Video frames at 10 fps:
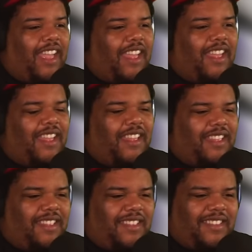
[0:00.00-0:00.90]

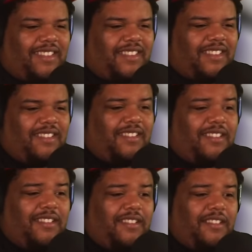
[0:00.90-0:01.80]

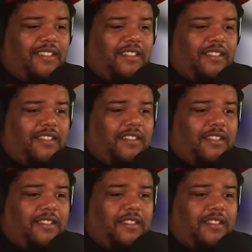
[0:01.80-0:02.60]
This person isn't speaking.